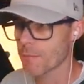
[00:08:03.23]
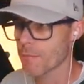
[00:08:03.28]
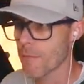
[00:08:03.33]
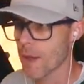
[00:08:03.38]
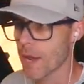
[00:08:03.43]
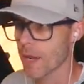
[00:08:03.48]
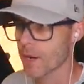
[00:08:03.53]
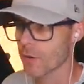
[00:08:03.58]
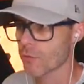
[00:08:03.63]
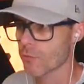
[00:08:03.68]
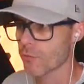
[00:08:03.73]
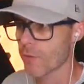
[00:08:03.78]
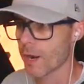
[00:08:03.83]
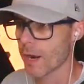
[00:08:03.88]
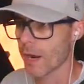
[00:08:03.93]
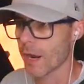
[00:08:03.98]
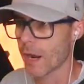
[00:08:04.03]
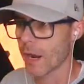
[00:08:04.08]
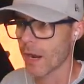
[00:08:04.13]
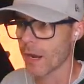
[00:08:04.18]
mega
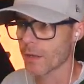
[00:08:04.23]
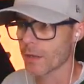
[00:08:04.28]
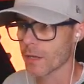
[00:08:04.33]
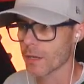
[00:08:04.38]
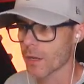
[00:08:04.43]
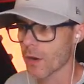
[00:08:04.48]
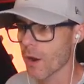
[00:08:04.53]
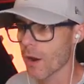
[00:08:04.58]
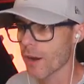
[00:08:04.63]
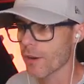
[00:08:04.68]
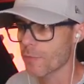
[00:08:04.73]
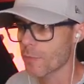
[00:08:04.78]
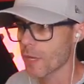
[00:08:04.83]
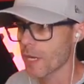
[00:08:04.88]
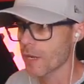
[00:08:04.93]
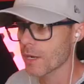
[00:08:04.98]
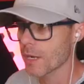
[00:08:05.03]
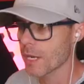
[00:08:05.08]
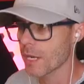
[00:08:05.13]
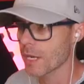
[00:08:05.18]
rare. Like, I've
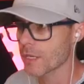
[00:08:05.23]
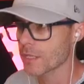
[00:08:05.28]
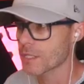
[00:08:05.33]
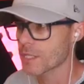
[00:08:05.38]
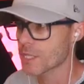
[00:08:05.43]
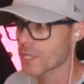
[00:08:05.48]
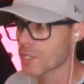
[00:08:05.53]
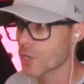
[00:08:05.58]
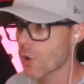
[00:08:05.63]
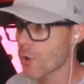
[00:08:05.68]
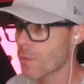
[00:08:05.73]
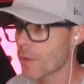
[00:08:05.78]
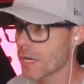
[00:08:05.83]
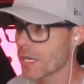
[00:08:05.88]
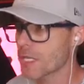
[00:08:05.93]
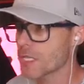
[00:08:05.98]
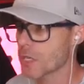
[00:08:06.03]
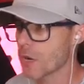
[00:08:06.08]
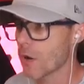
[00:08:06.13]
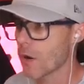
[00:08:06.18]
been in here so
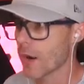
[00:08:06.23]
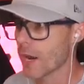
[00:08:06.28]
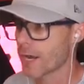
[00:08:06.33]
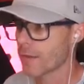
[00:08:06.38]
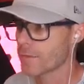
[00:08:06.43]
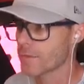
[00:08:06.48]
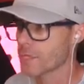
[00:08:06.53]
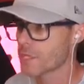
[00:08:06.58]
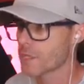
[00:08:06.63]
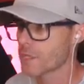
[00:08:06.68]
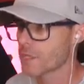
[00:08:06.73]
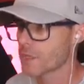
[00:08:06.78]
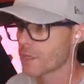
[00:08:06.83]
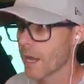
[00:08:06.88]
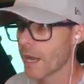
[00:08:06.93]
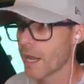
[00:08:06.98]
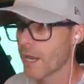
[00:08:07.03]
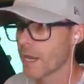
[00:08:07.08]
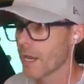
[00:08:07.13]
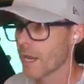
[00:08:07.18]
many times
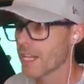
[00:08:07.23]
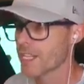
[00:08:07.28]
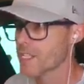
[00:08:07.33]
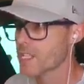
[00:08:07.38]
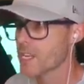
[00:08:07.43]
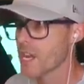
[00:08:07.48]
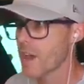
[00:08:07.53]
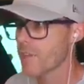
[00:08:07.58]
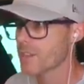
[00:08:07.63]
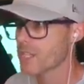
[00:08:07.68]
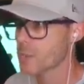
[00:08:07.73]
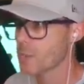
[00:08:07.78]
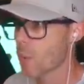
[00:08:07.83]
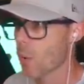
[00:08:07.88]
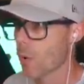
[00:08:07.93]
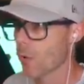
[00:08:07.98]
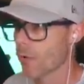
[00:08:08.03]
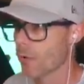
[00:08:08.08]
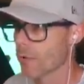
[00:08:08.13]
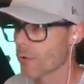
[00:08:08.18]
and it's never
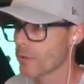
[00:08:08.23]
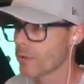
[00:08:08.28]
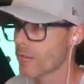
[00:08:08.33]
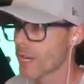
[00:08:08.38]
spawned.